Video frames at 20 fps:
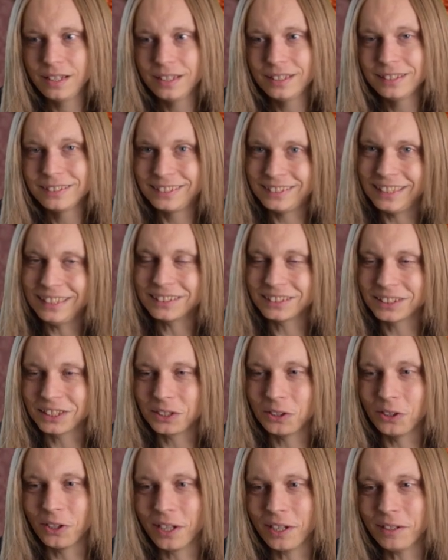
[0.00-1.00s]
since I
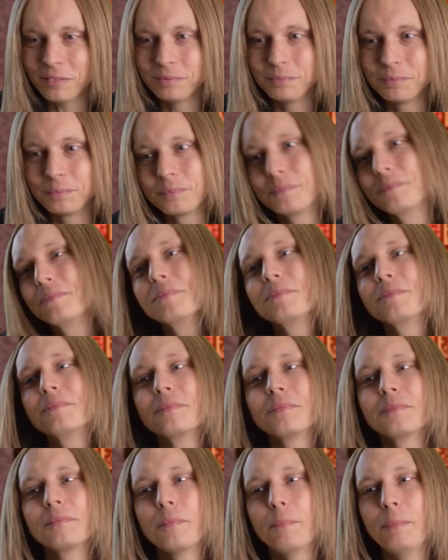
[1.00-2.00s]
got it,
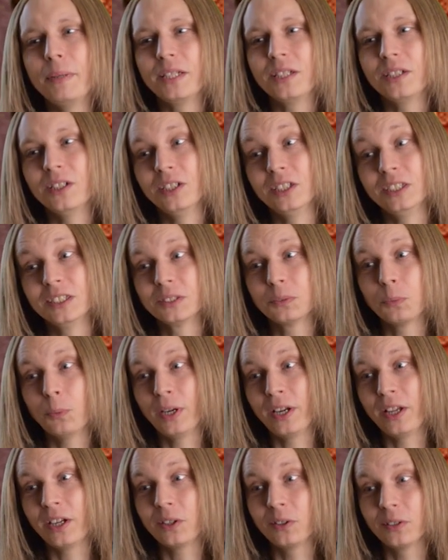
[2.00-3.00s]
because
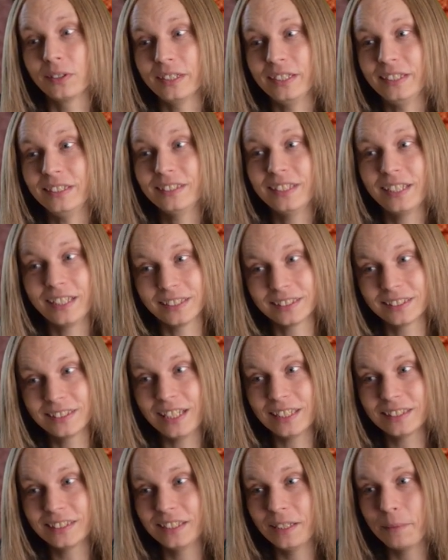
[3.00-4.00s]
when I got the Sega Saturn